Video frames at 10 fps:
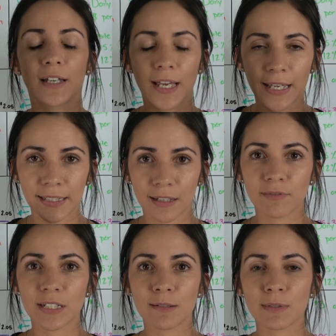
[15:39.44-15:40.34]
and give
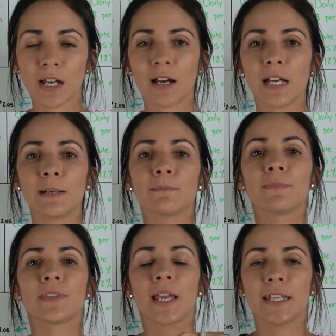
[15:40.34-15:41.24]
it some time
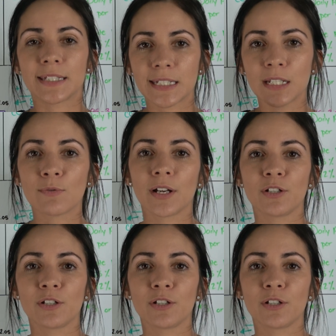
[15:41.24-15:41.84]
and see where